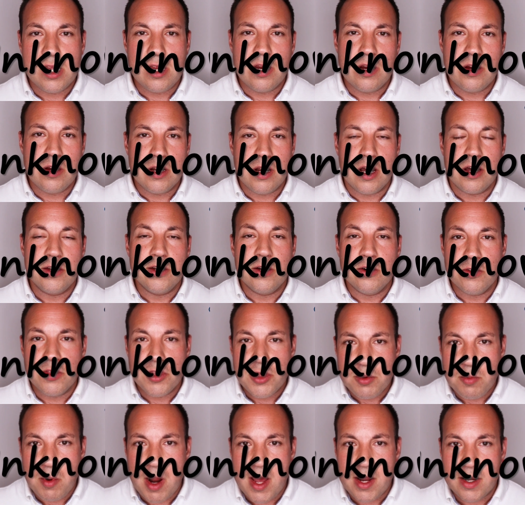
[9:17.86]
here, an unknown
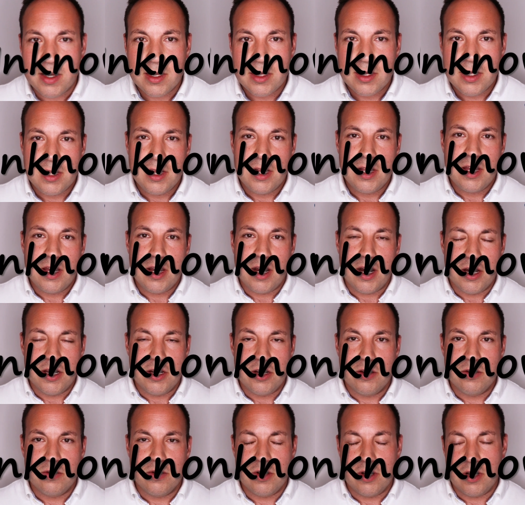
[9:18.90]
threat,
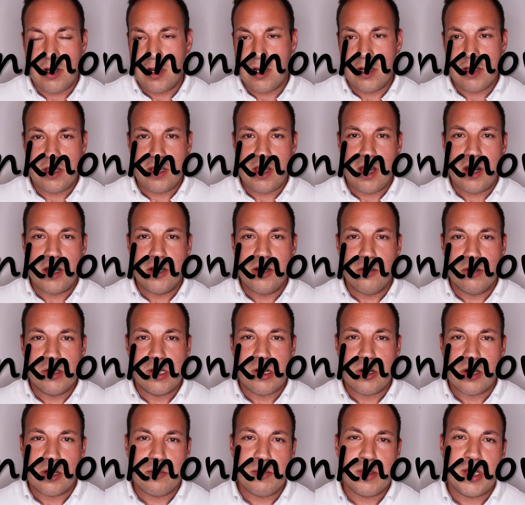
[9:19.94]
unknown
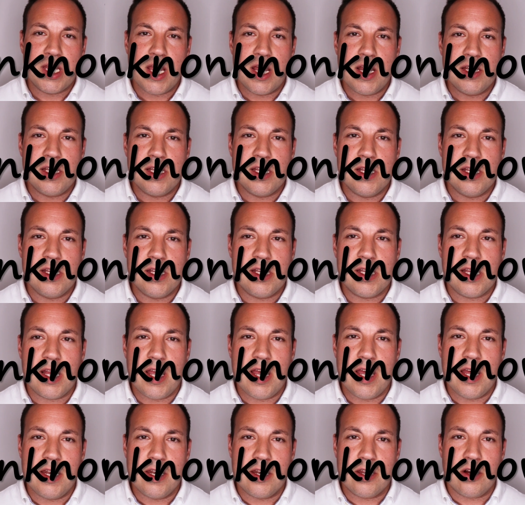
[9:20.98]
circumstances,
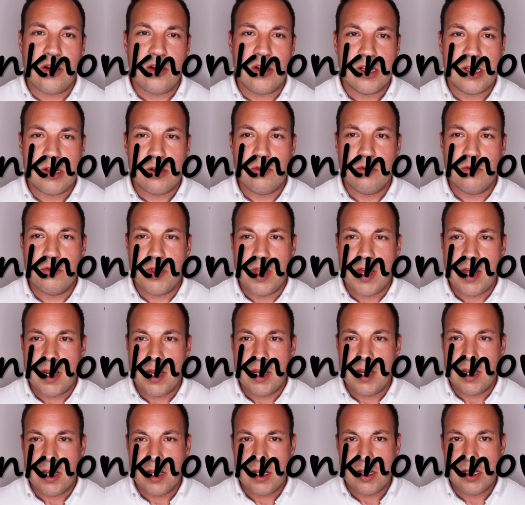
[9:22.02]
and also that
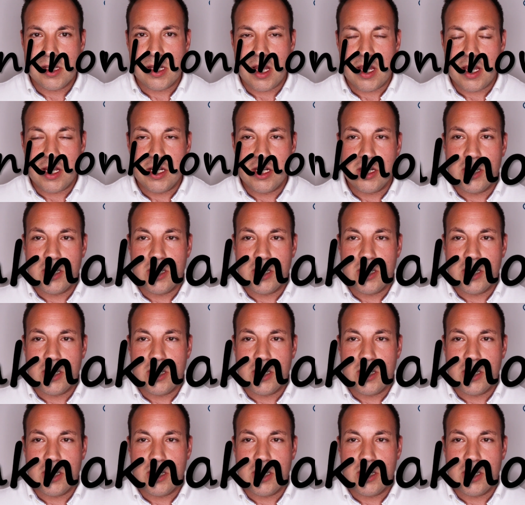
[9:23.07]
it is a